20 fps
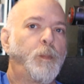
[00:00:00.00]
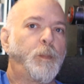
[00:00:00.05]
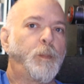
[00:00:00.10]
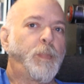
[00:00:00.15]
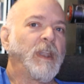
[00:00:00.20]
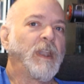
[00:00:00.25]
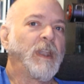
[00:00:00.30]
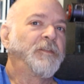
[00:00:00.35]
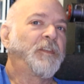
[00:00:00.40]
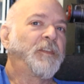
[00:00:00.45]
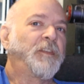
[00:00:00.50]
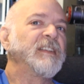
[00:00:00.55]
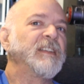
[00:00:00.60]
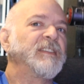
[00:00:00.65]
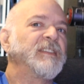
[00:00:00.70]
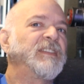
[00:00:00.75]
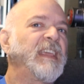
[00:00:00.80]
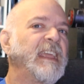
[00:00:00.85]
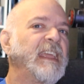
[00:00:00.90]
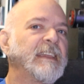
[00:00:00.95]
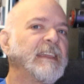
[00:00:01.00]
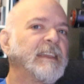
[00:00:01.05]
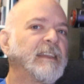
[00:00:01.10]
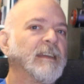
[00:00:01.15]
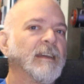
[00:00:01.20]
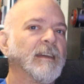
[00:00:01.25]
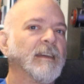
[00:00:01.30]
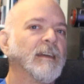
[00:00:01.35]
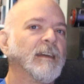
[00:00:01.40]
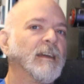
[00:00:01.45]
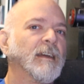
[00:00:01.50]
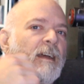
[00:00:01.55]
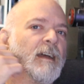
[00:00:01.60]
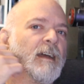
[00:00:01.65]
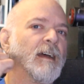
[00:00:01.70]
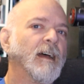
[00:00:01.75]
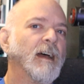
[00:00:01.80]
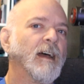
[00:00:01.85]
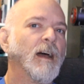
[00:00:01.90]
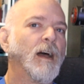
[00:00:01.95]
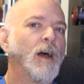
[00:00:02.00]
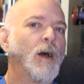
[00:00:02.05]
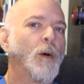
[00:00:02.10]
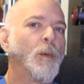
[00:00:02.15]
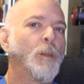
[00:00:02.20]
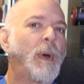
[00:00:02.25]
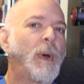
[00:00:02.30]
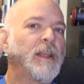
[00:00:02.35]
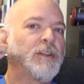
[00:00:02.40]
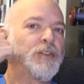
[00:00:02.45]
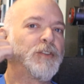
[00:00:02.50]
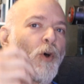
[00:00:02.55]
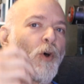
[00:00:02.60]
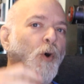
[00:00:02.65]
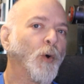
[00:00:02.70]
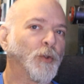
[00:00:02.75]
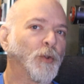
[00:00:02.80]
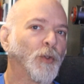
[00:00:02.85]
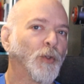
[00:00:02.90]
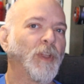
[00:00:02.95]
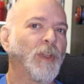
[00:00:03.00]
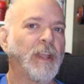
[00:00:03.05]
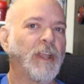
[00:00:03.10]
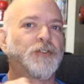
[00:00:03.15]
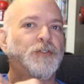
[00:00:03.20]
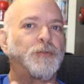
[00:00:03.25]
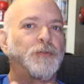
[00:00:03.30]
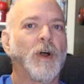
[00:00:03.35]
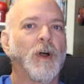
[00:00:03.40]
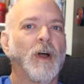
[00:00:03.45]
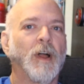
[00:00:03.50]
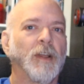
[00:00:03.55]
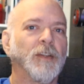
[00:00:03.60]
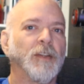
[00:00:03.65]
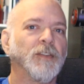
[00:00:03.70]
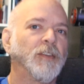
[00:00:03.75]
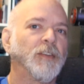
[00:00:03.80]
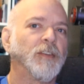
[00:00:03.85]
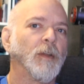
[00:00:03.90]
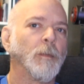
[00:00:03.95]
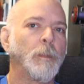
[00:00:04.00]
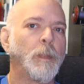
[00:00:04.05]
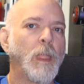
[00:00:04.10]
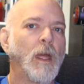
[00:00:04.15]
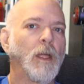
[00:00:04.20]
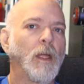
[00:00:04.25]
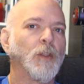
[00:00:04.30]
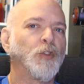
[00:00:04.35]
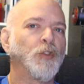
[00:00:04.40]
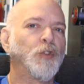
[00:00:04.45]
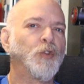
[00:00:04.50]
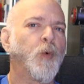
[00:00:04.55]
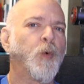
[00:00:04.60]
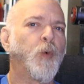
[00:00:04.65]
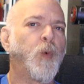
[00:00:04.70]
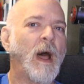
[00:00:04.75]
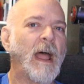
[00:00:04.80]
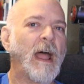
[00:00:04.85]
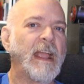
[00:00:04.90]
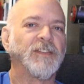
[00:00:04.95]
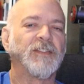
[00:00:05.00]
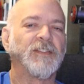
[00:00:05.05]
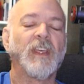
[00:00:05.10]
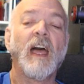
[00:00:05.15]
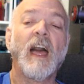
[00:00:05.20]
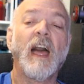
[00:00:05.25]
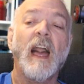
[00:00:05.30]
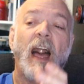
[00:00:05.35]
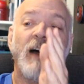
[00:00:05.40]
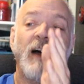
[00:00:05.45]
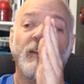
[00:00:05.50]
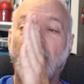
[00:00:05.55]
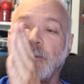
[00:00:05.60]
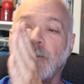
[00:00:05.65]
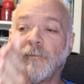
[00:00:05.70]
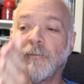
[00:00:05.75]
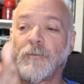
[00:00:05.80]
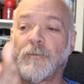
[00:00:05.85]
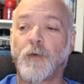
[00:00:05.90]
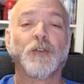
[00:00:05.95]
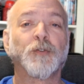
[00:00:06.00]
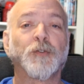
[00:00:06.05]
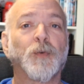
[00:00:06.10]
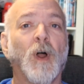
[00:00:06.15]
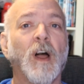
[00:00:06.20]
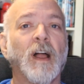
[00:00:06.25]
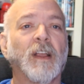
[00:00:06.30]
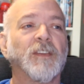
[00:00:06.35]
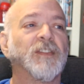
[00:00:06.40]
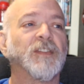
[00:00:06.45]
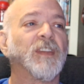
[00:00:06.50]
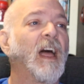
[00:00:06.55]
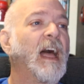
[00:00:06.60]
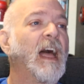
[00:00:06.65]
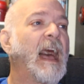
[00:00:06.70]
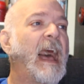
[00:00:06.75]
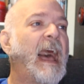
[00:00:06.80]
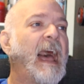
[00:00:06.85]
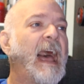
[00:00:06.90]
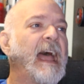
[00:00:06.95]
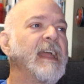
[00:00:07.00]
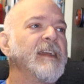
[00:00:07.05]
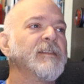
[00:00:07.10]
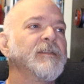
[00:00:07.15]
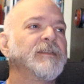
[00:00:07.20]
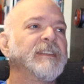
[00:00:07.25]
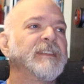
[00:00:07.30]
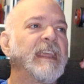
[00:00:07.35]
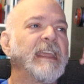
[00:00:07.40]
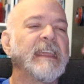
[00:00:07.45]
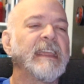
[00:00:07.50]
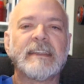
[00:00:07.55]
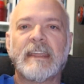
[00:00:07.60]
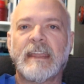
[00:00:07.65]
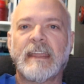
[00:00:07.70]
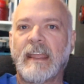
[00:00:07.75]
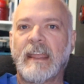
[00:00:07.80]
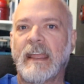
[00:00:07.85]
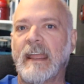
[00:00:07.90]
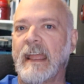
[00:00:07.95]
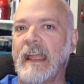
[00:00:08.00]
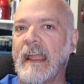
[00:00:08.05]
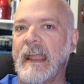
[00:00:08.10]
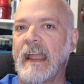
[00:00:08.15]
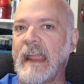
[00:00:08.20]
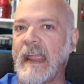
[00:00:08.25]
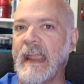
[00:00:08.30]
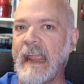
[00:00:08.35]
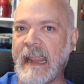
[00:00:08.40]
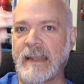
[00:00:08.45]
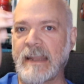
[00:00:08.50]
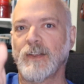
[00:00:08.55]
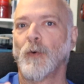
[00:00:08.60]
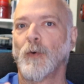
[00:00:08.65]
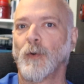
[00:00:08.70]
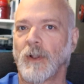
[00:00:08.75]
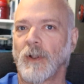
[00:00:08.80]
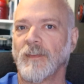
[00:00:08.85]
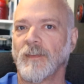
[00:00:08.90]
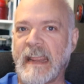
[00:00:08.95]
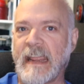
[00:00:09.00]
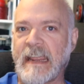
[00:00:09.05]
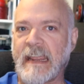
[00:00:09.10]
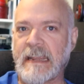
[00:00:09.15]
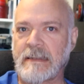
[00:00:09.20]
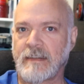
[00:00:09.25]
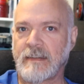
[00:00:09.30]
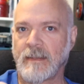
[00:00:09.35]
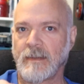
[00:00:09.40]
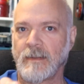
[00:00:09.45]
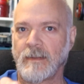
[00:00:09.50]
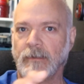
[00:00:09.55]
But if I take my total in shrugs twice, I've got 4 shrugs, I take a total of 8.